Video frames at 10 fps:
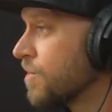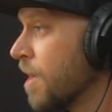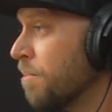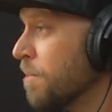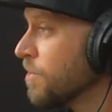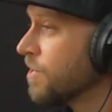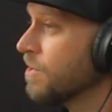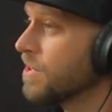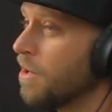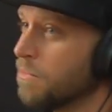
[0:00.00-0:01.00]
some people
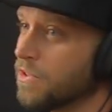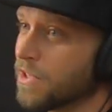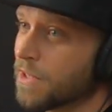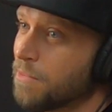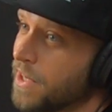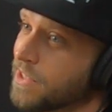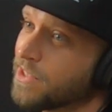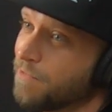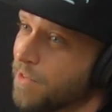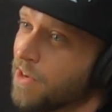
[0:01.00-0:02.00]
still sell music, but
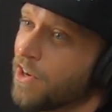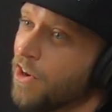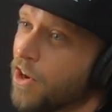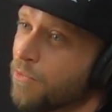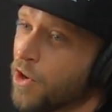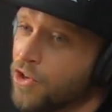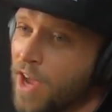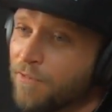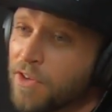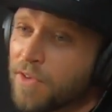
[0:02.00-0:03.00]
it's a very hard road.
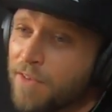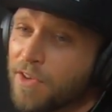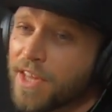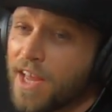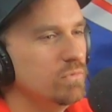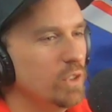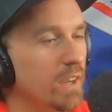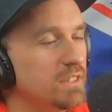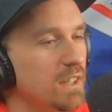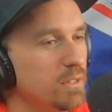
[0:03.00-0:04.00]
You have to give it niche. You
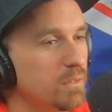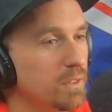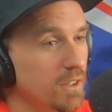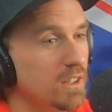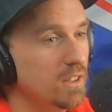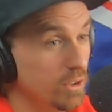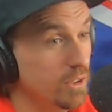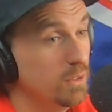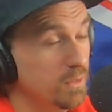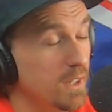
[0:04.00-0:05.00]
have thing. to have a very
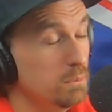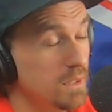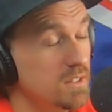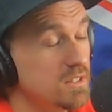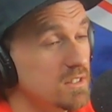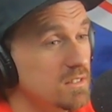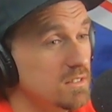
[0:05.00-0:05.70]
loyal fan base. That's